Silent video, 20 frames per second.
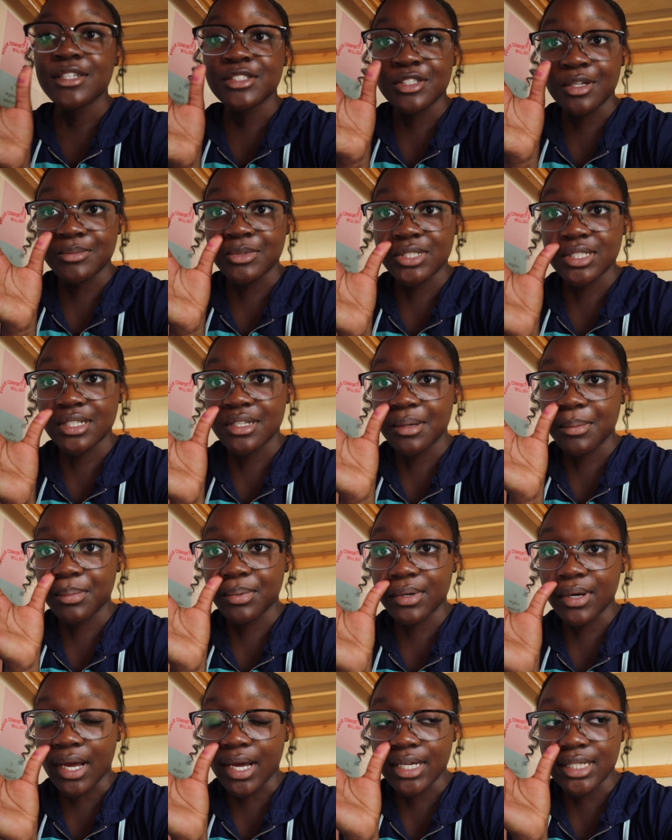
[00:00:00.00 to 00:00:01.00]
So I'm just gonna
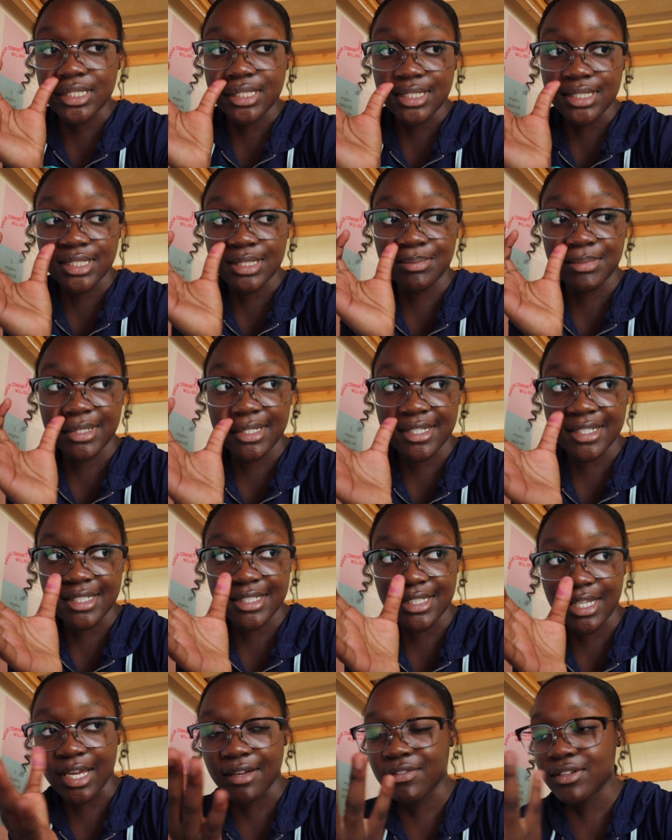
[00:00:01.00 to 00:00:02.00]
practice
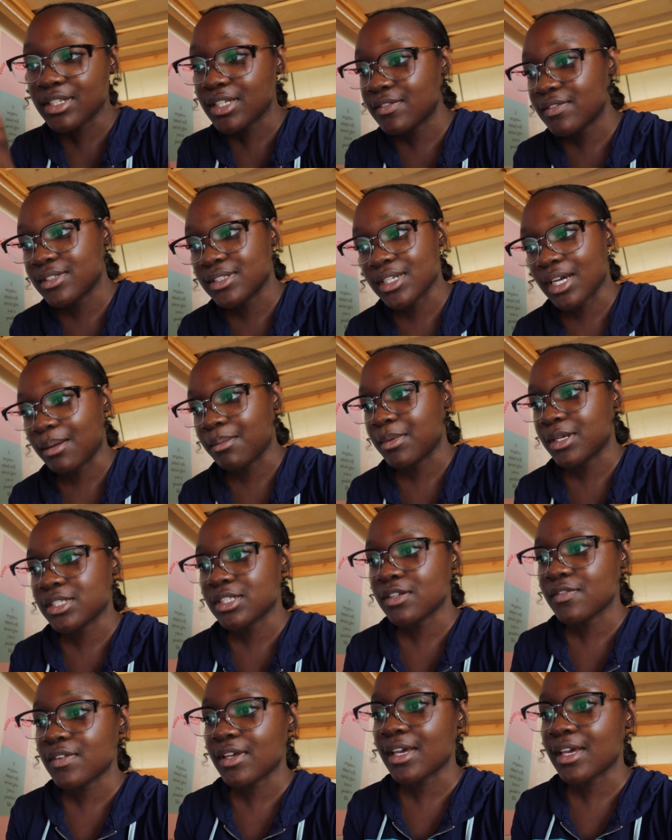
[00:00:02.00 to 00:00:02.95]
because I haven't even timed myself